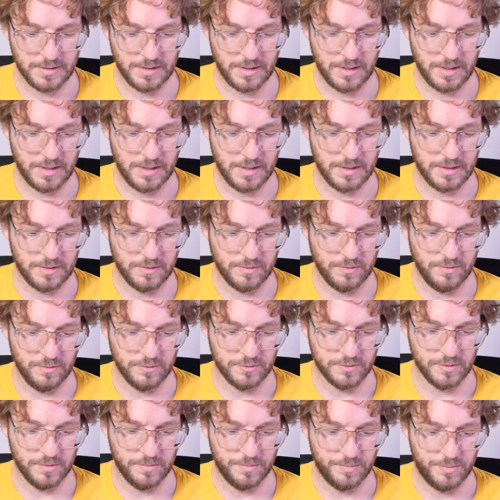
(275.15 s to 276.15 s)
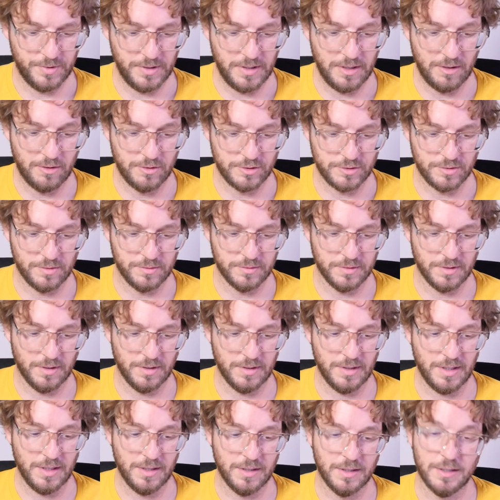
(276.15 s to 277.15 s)
and also pretty
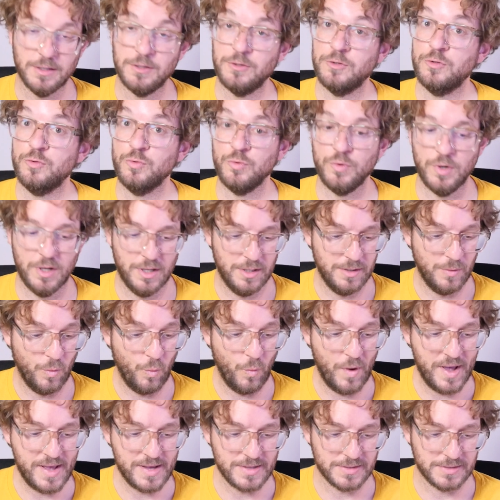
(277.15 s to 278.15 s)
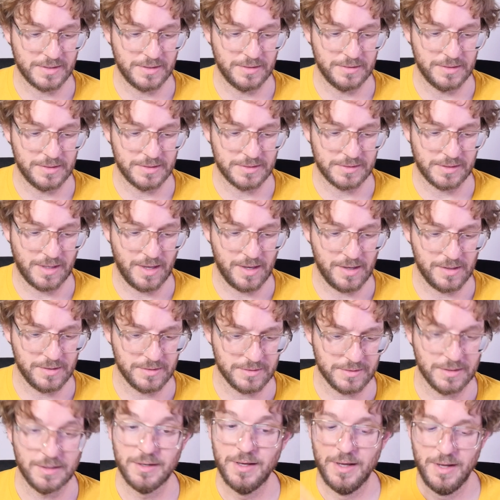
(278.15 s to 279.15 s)
horizontally to west in this case.